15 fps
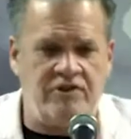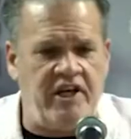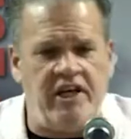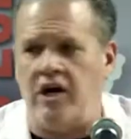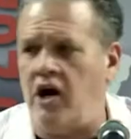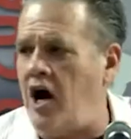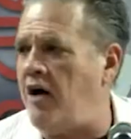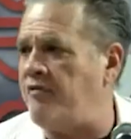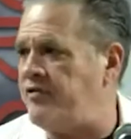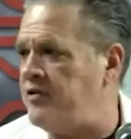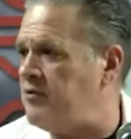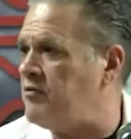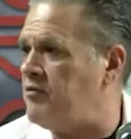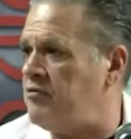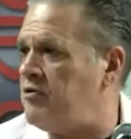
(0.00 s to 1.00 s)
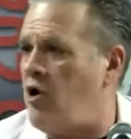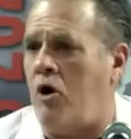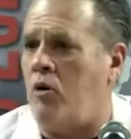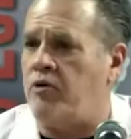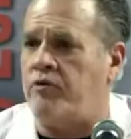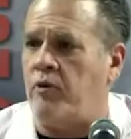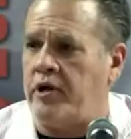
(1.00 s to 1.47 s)
tee off and
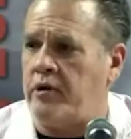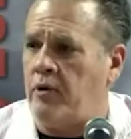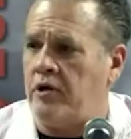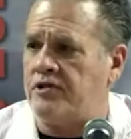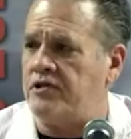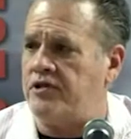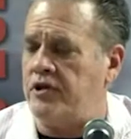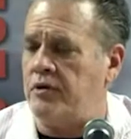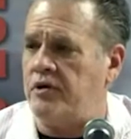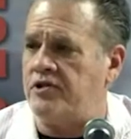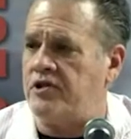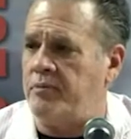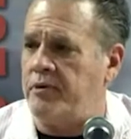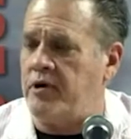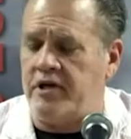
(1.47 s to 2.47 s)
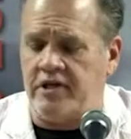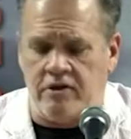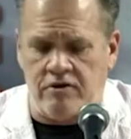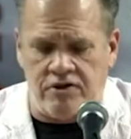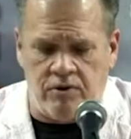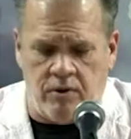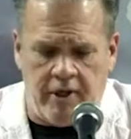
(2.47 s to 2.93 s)
go with what he wants to do. It's going to be great to
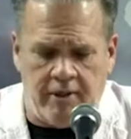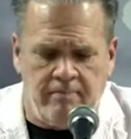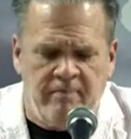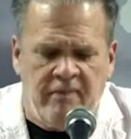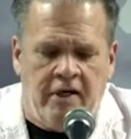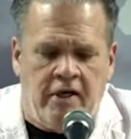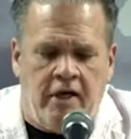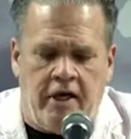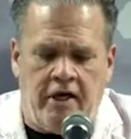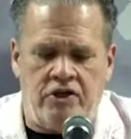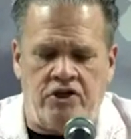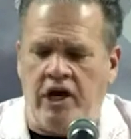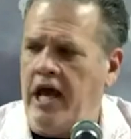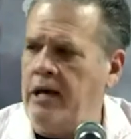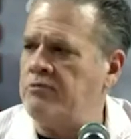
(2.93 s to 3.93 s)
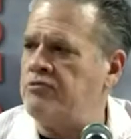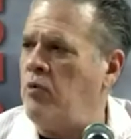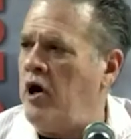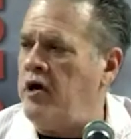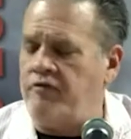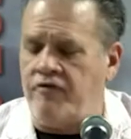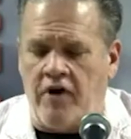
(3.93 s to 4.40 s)
hear his story. In James
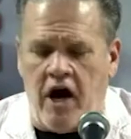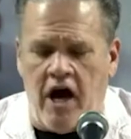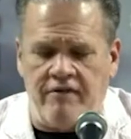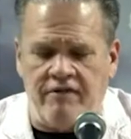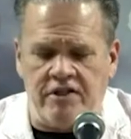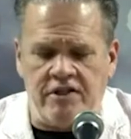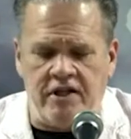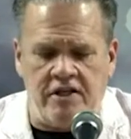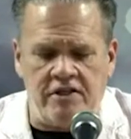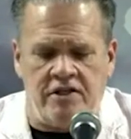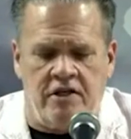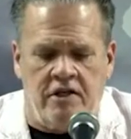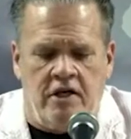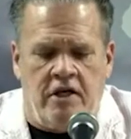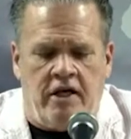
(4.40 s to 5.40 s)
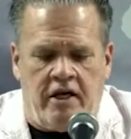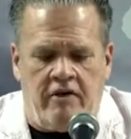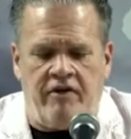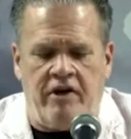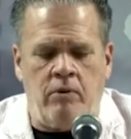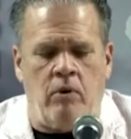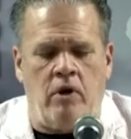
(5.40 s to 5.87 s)
1:5, it says,
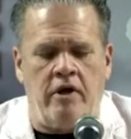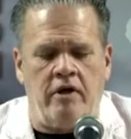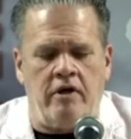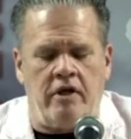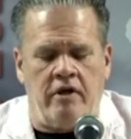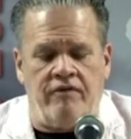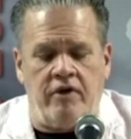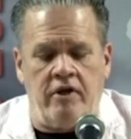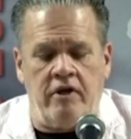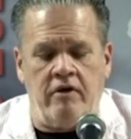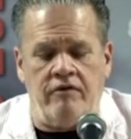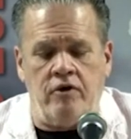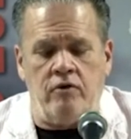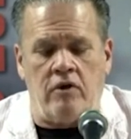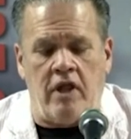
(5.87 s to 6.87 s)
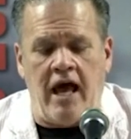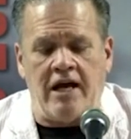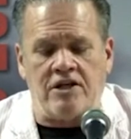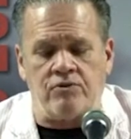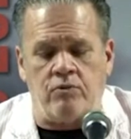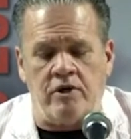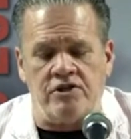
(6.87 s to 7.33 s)
if any of you
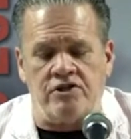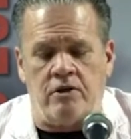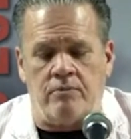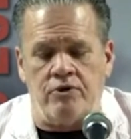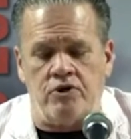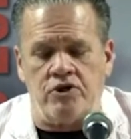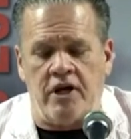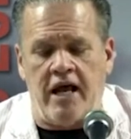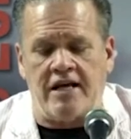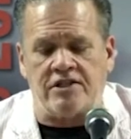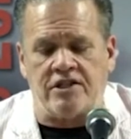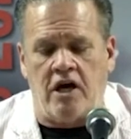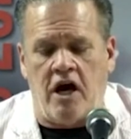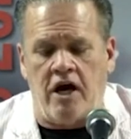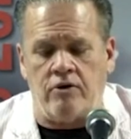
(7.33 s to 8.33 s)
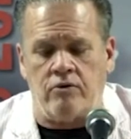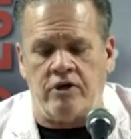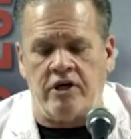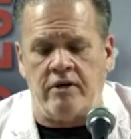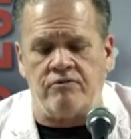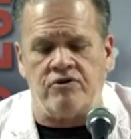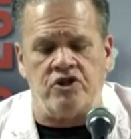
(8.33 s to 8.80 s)
lacks wisdom, you should ask God, who
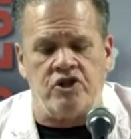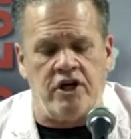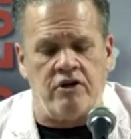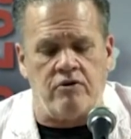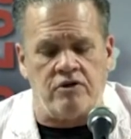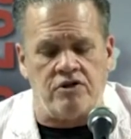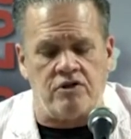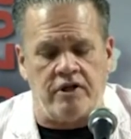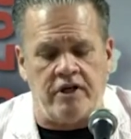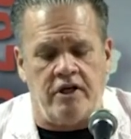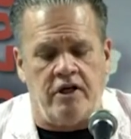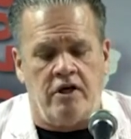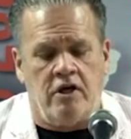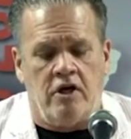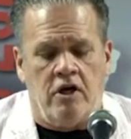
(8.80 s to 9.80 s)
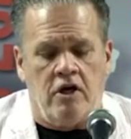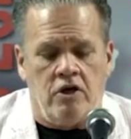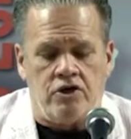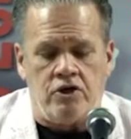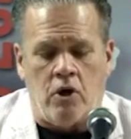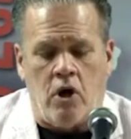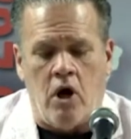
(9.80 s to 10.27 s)
gives generously
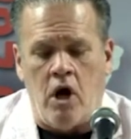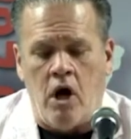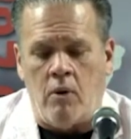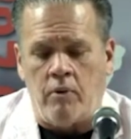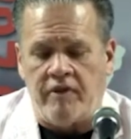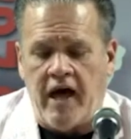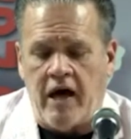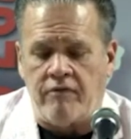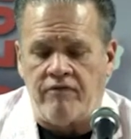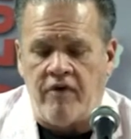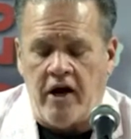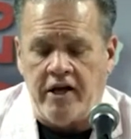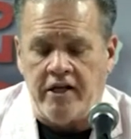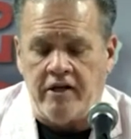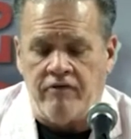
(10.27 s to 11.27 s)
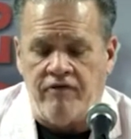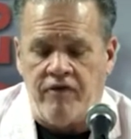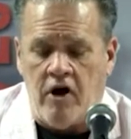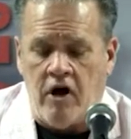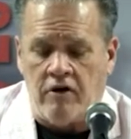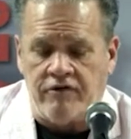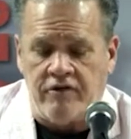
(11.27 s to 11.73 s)
to all without finding
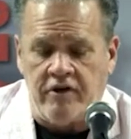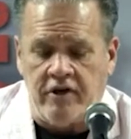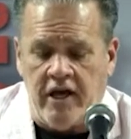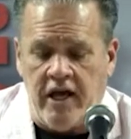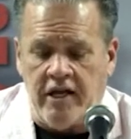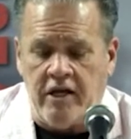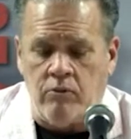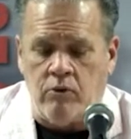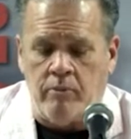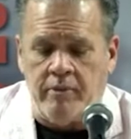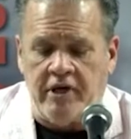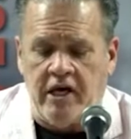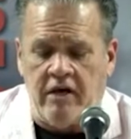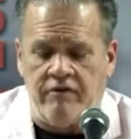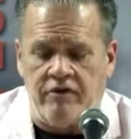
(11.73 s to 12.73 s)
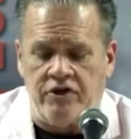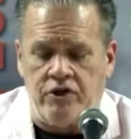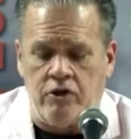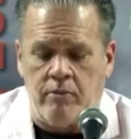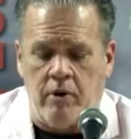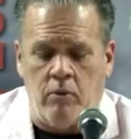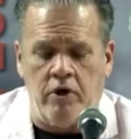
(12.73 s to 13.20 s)
fault, and it will be given to
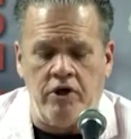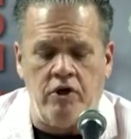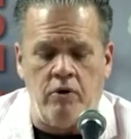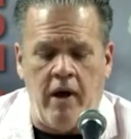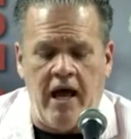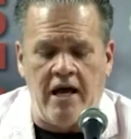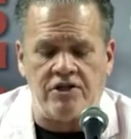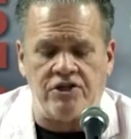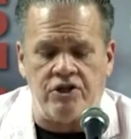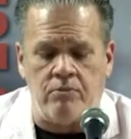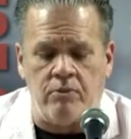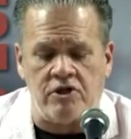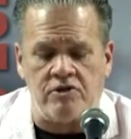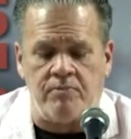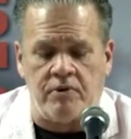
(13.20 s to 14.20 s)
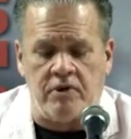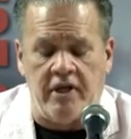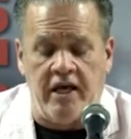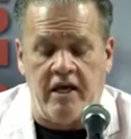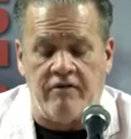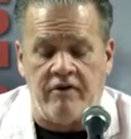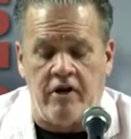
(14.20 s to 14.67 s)
you. But when you ask, you must
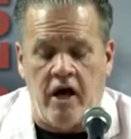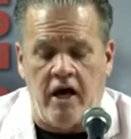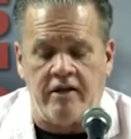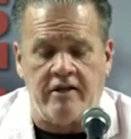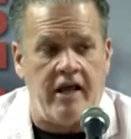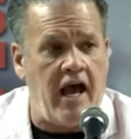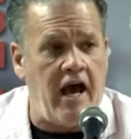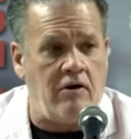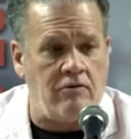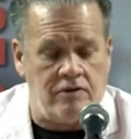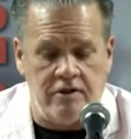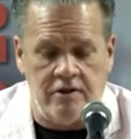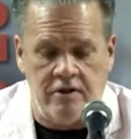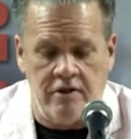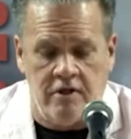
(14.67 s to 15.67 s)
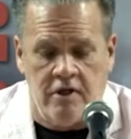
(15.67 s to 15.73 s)
believe and not doubt,